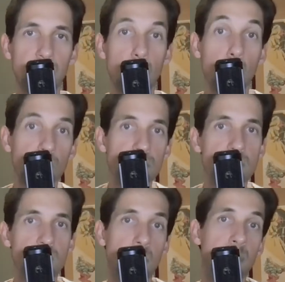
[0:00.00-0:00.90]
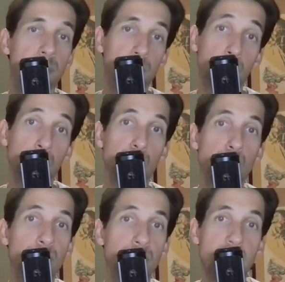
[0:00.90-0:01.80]
Once, maybe if you're a true
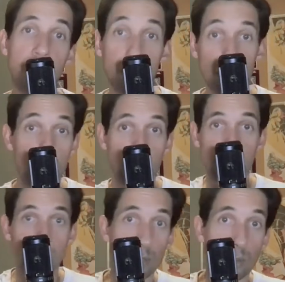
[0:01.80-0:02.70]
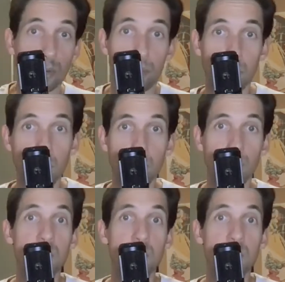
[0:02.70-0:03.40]
fiend, you do like two or three, right?